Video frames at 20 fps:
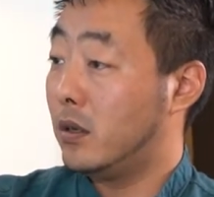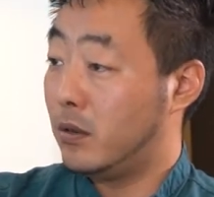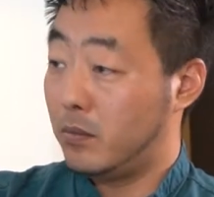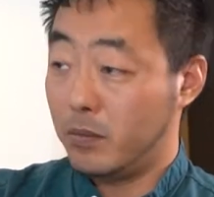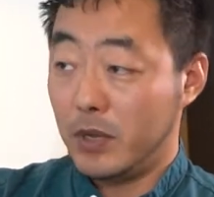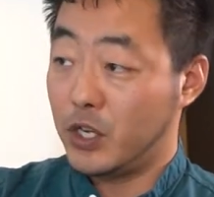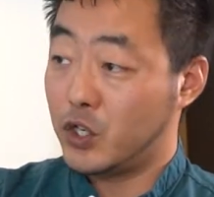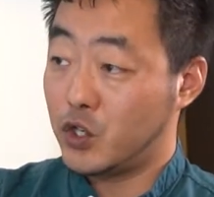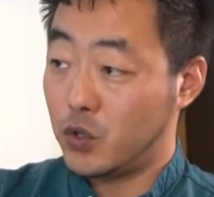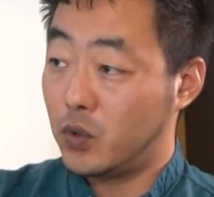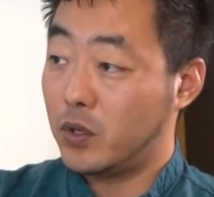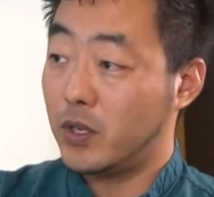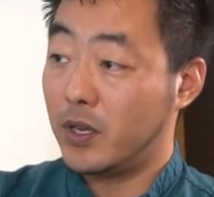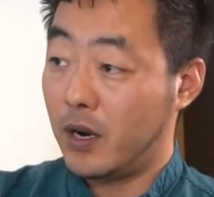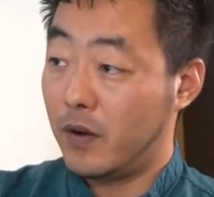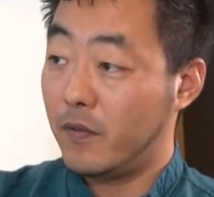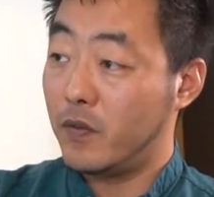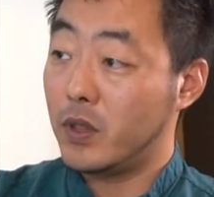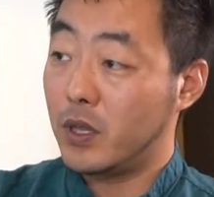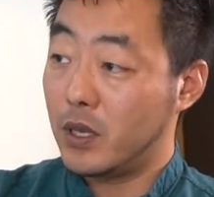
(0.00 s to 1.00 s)
makes sure that
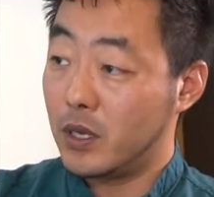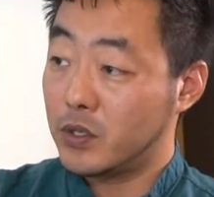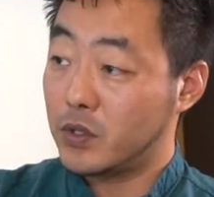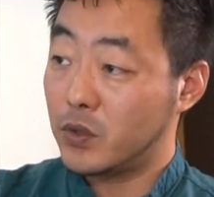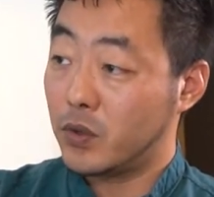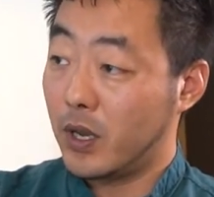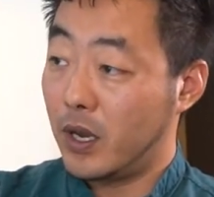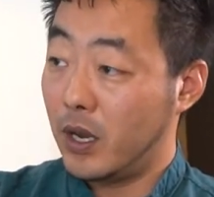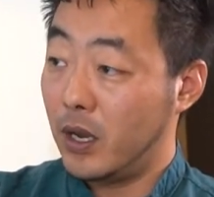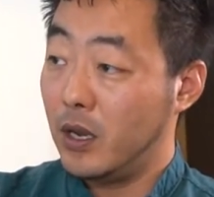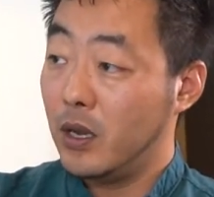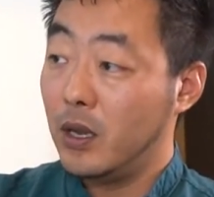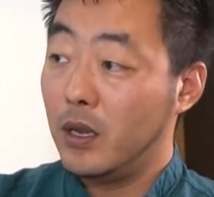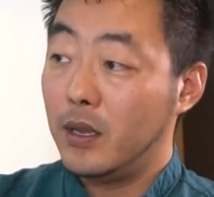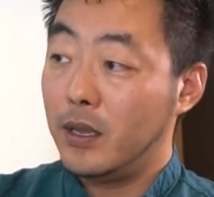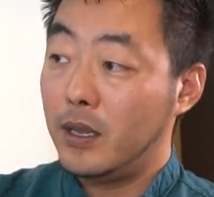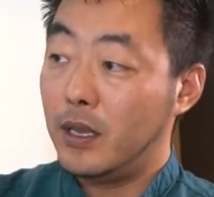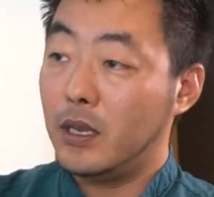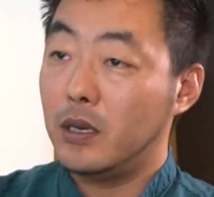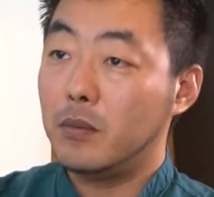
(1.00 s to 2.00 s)
everything is okay.
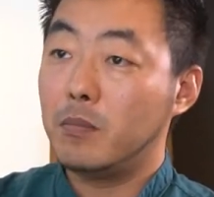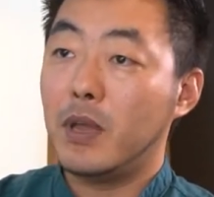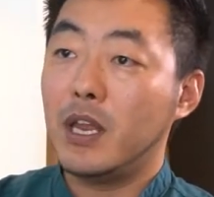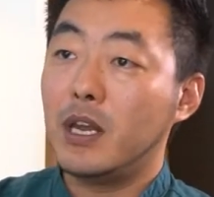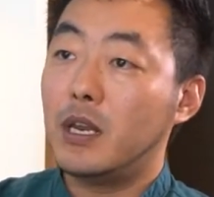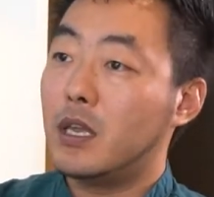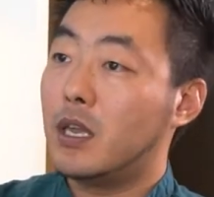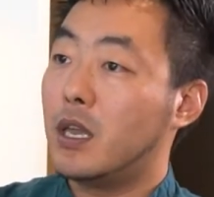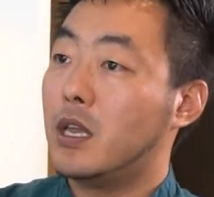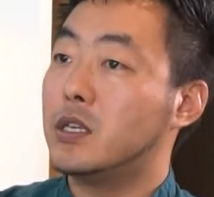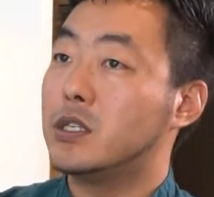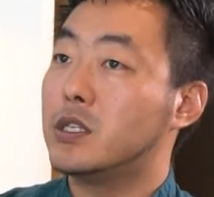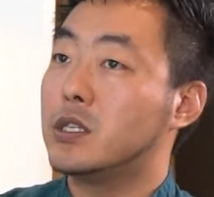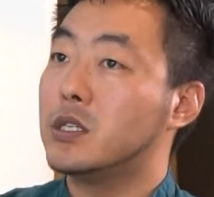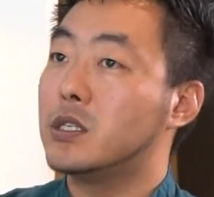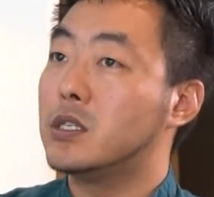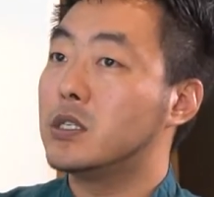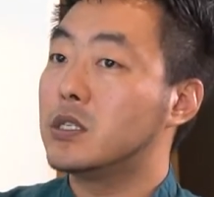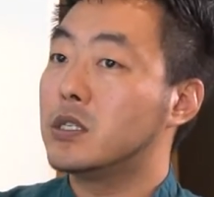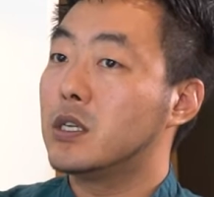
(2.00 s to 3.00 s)
In many
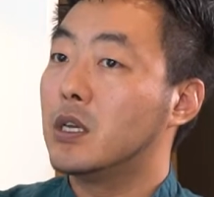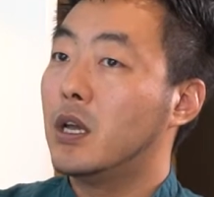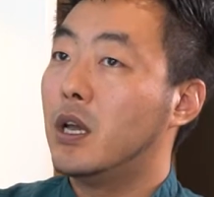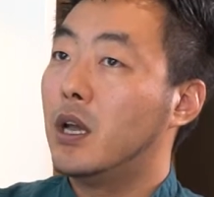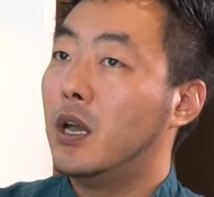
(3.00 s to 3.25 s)
cases,